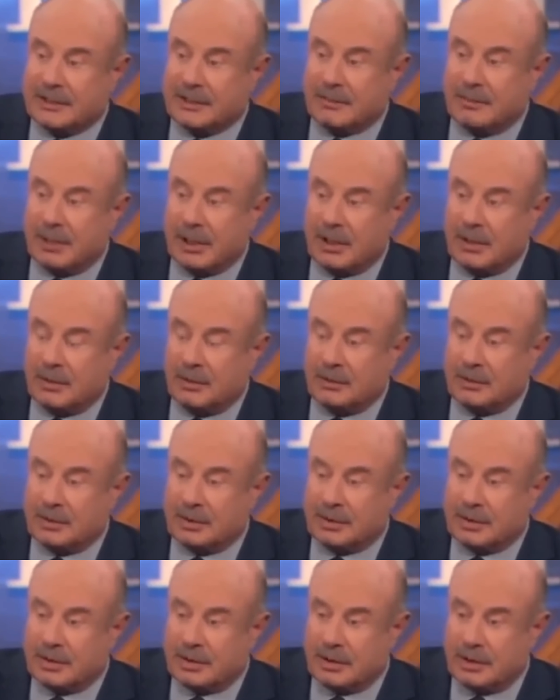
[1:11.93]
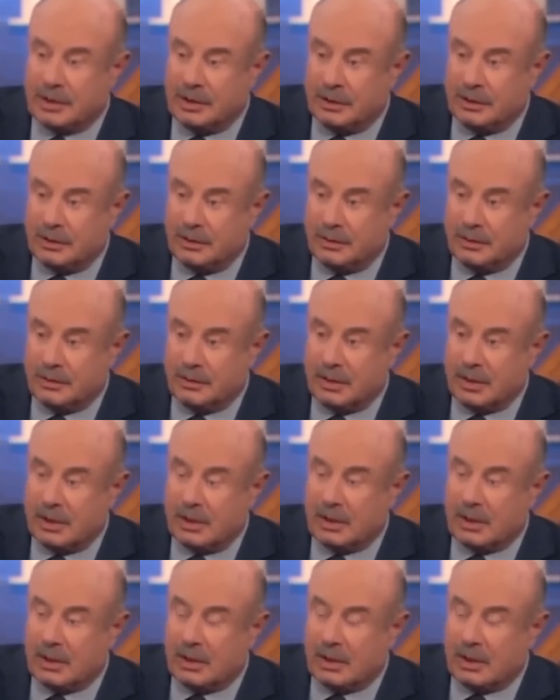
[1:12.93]
as opposed
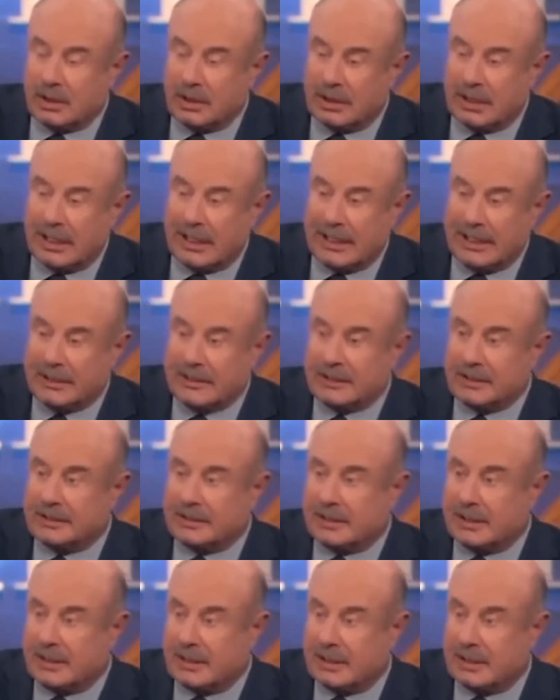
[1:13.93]
to guidance